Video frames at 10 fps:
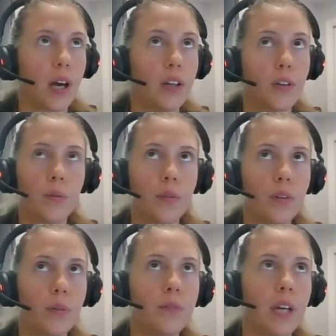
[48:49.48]
I don't
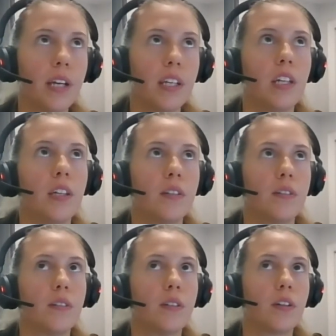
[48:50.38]
know of any
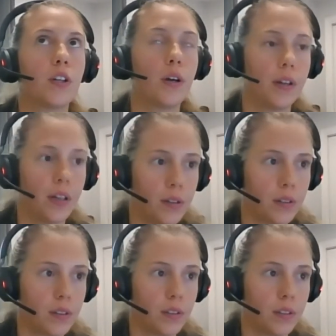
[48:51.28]

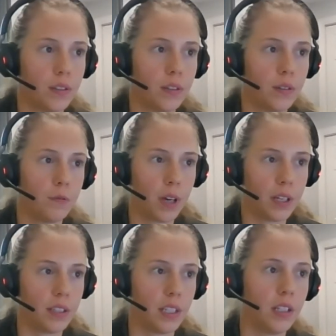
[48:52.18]
current
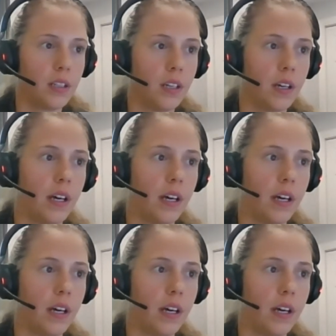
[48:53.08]
funding.